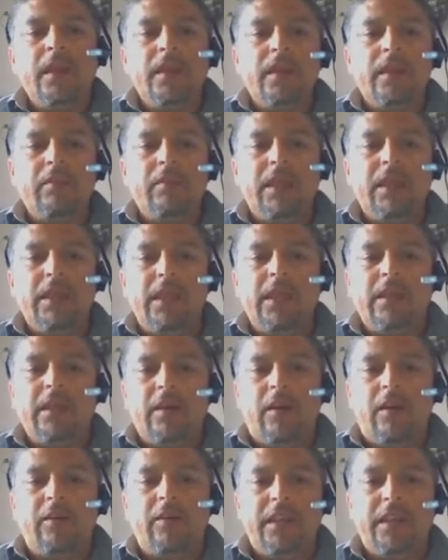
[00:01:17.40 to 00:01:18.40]
The
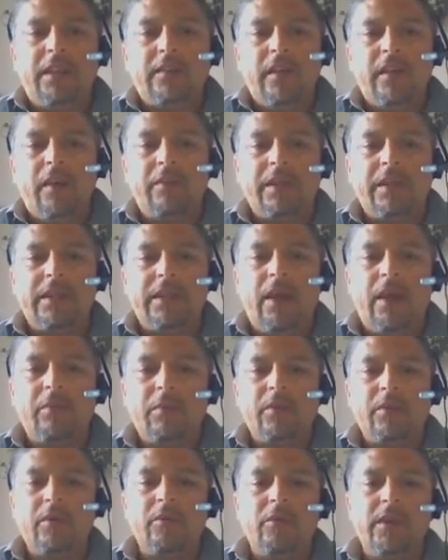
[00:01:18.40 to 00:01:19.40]
meaning of the atomic
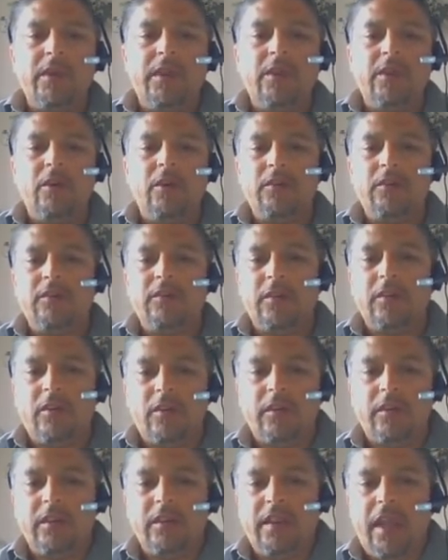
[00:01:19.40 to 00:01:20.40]
number, we also
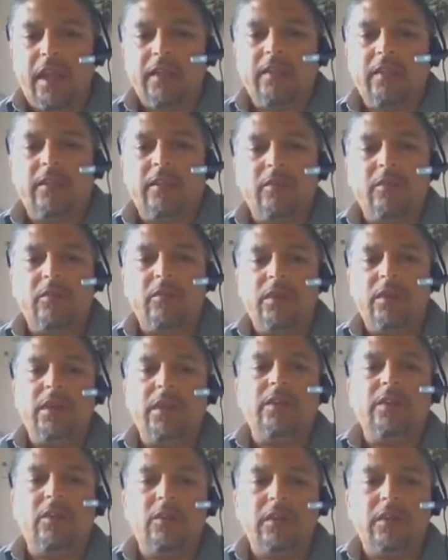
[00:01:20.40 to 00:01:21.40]
learned that.
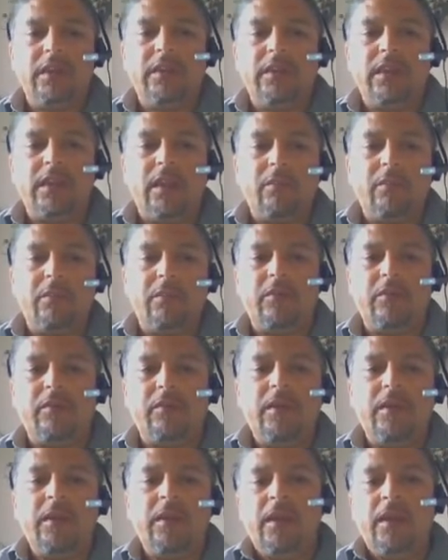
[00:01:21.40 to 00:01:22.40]
We know that
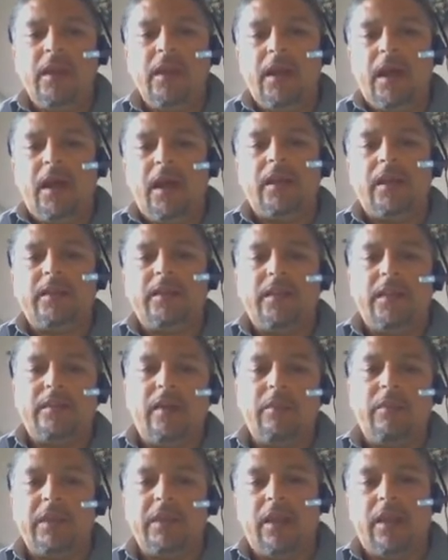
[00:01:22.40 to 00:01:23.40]
the
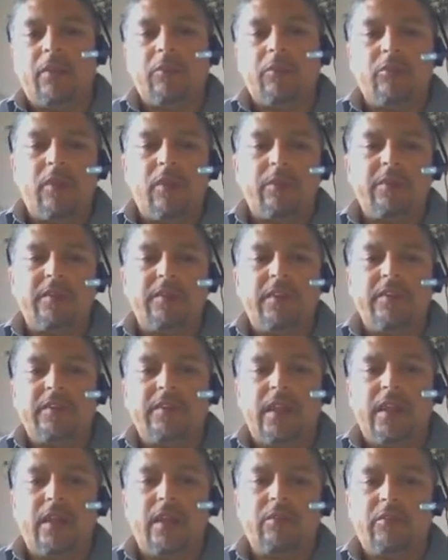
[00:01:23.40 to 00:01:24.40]
atomic number represents
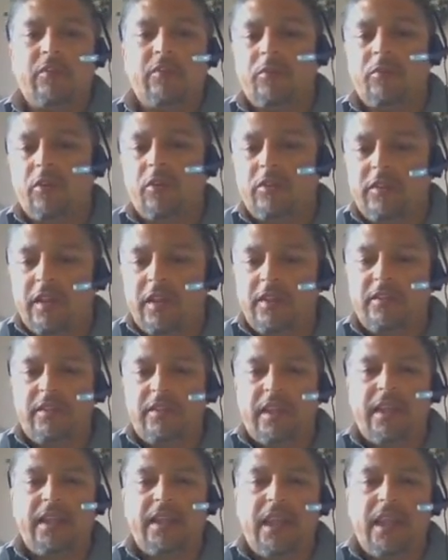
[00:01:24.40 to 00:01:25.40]
the number of
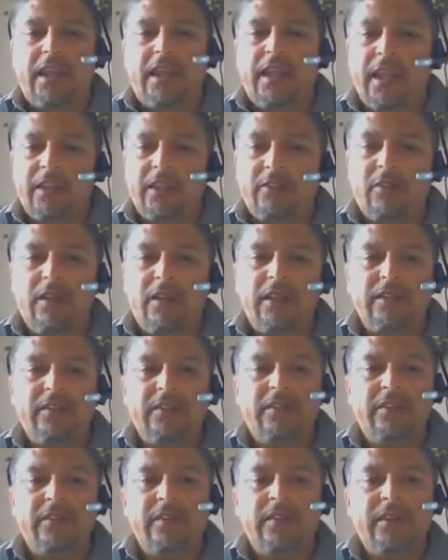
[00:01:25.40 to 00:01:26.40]
protons and
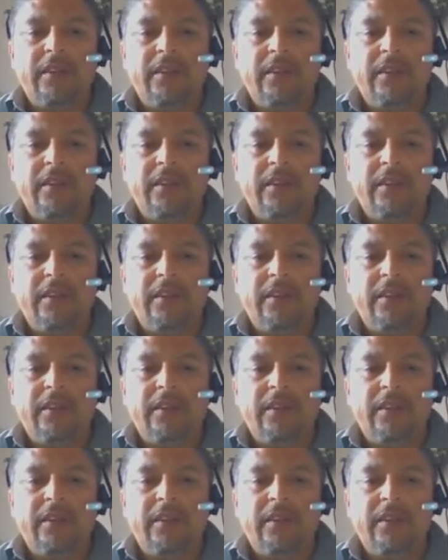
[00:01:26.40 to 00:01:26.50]
electrons.